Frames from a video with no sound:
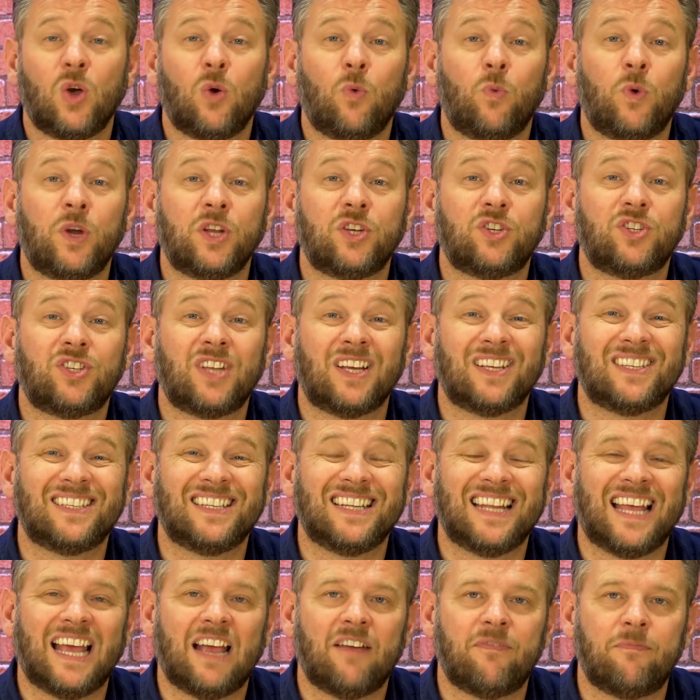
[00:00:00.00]
which
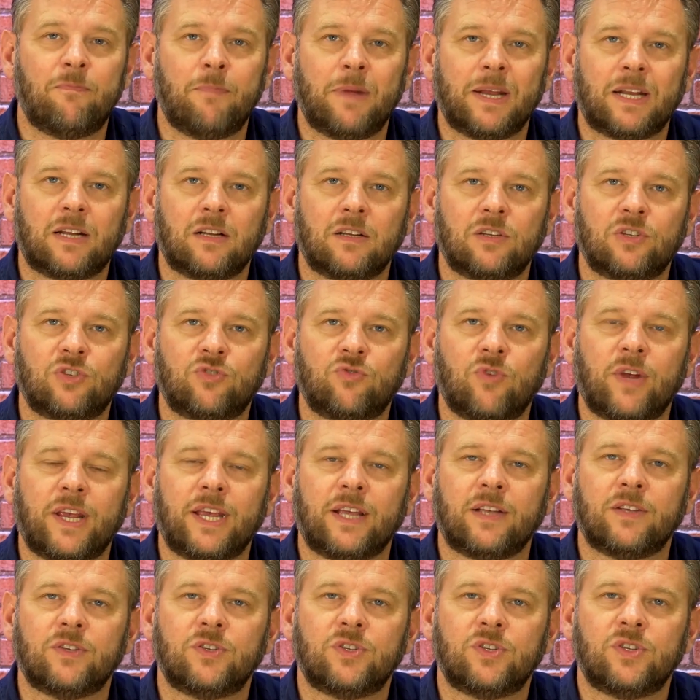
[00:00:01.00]
doesn't have metal
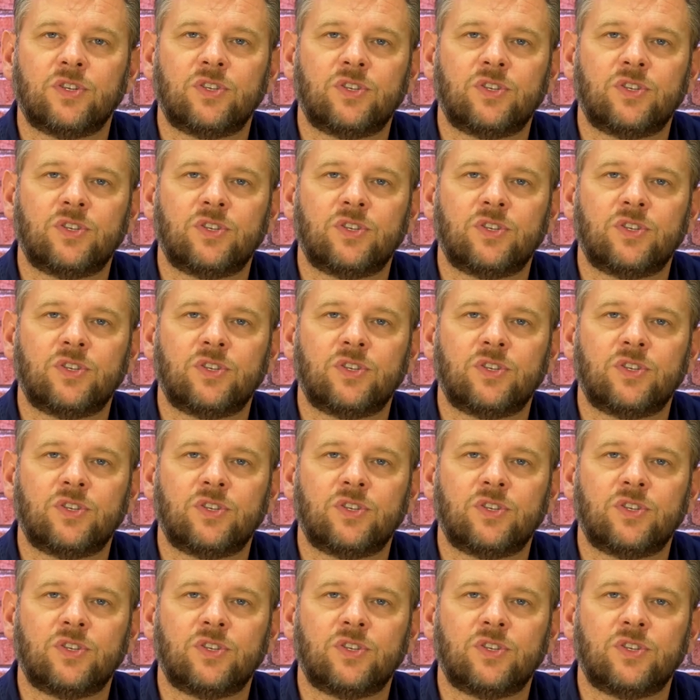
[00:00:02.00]
strings,